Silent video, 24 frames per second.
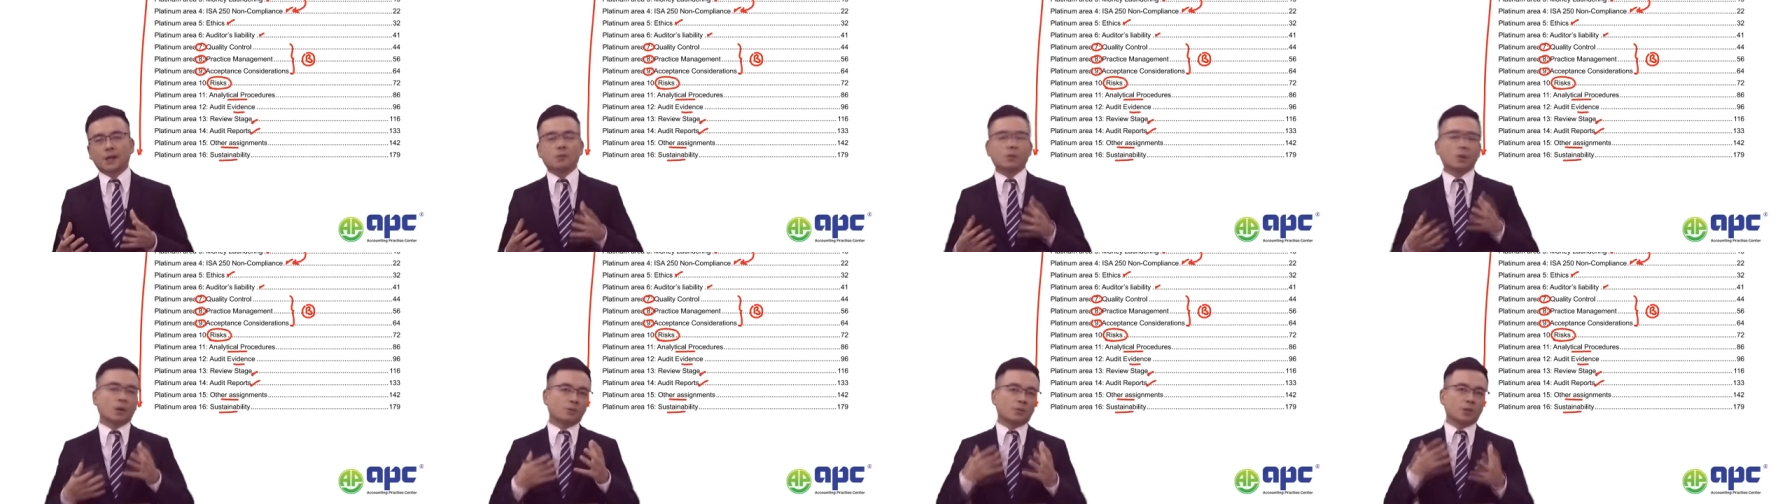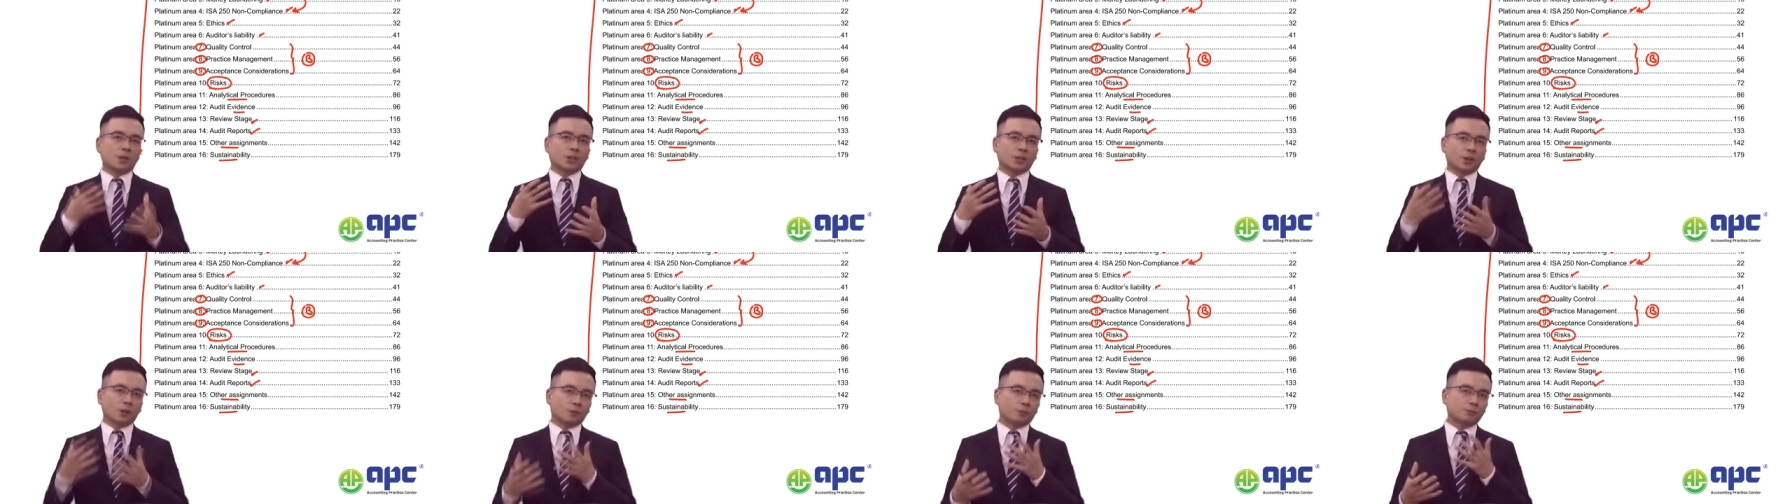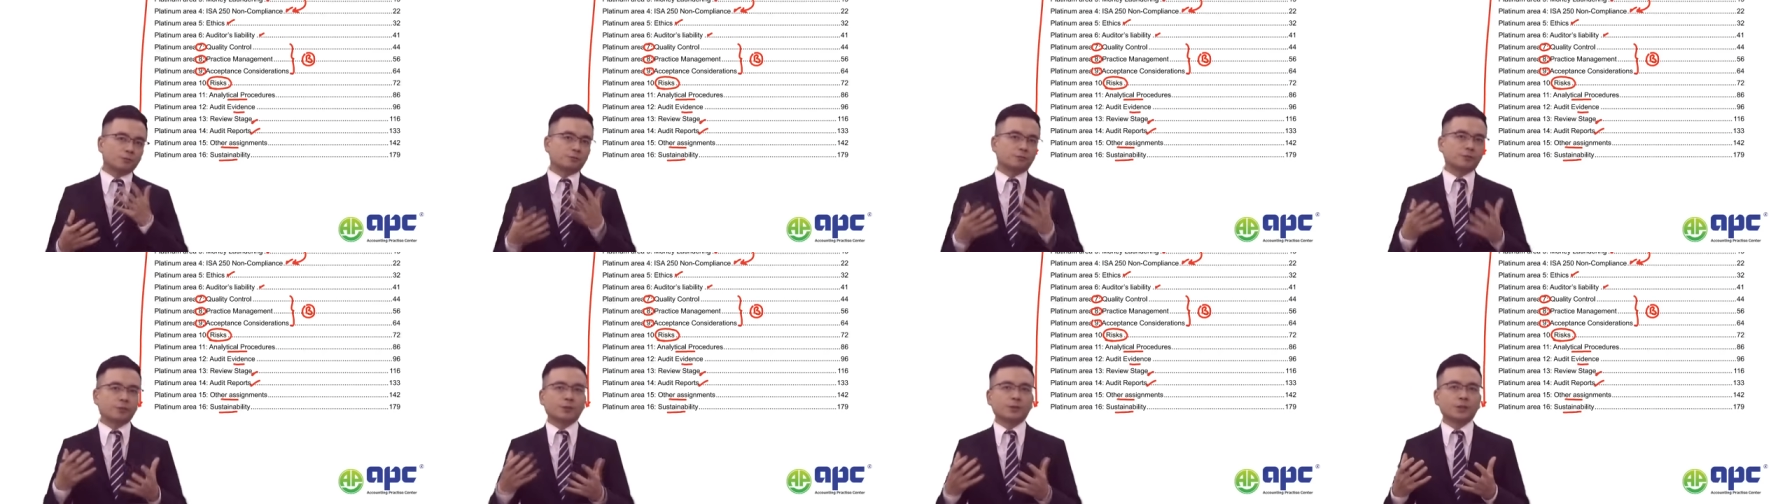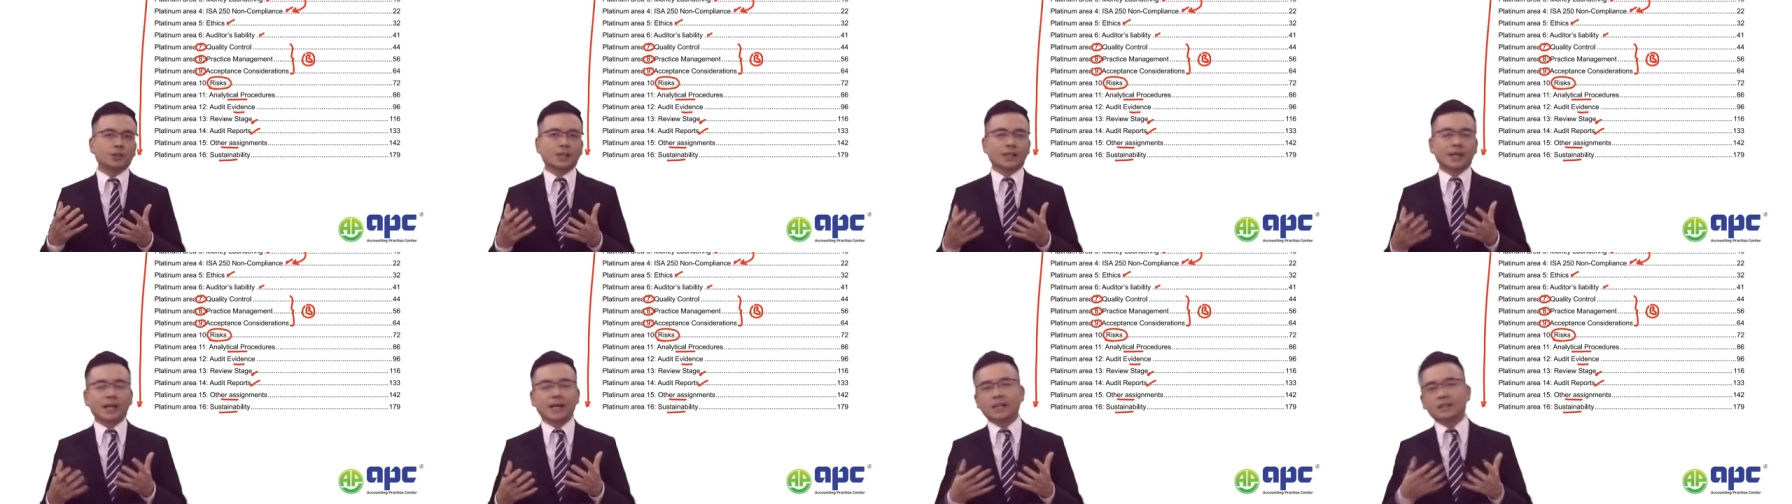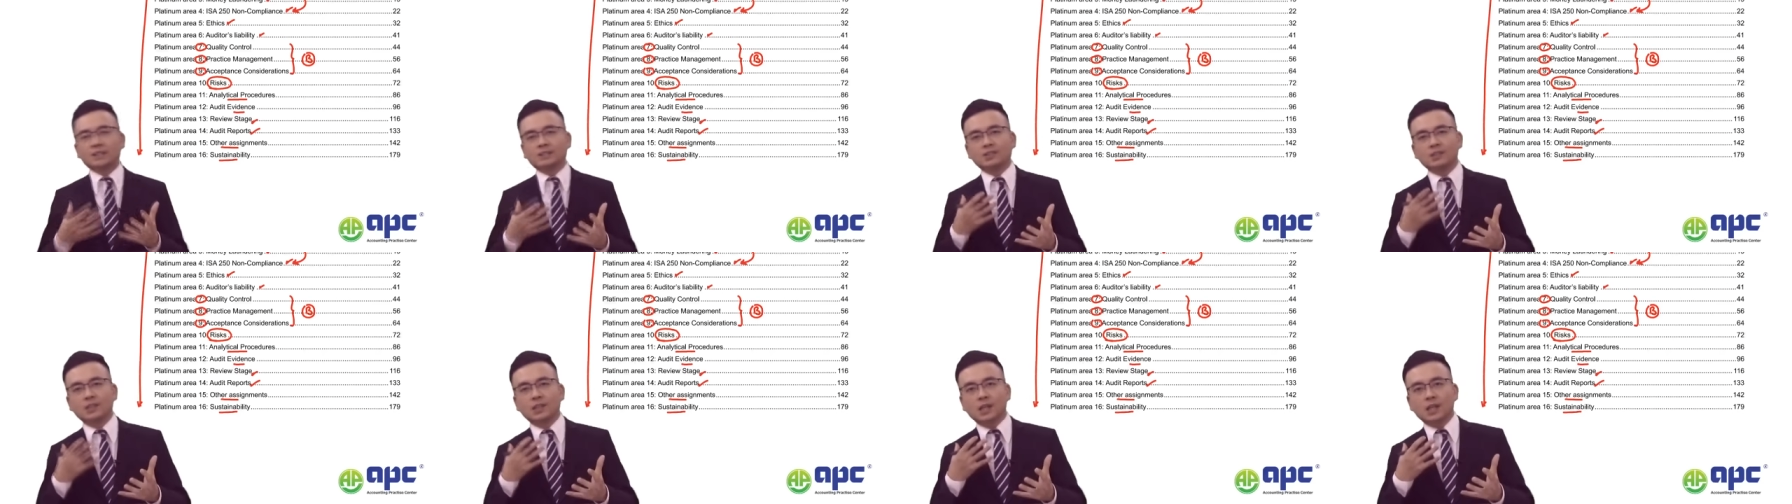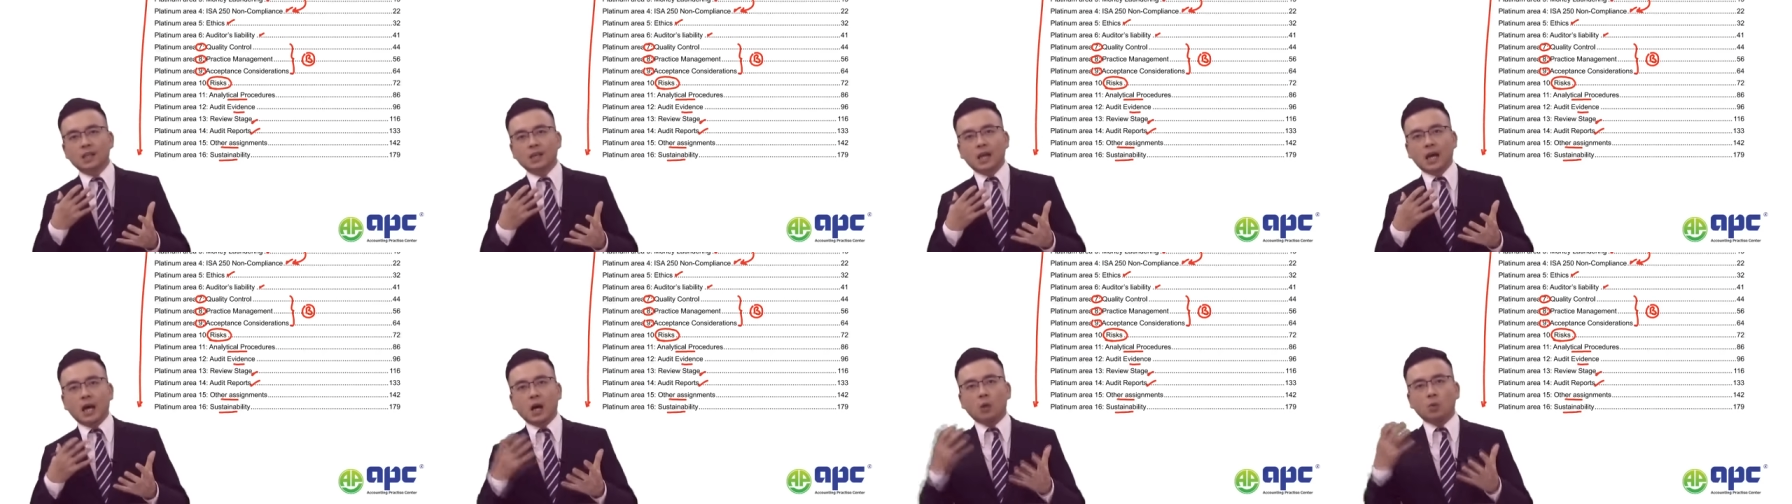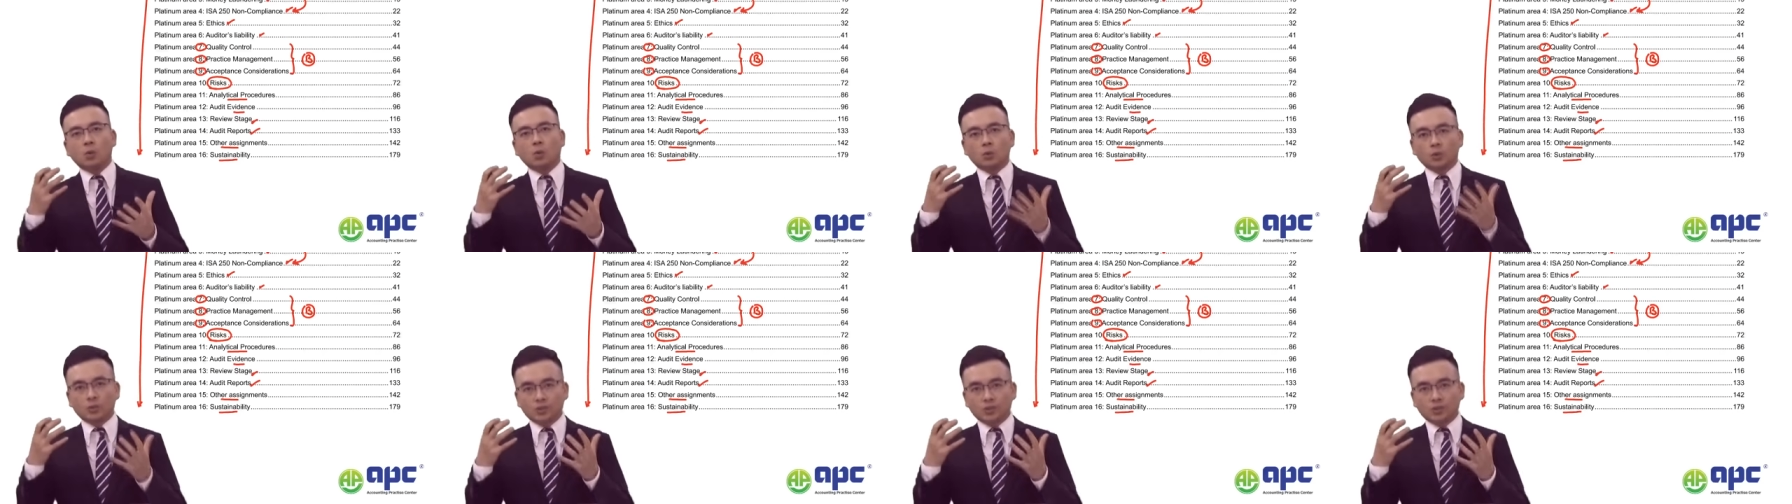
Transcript: When we go through the case, I will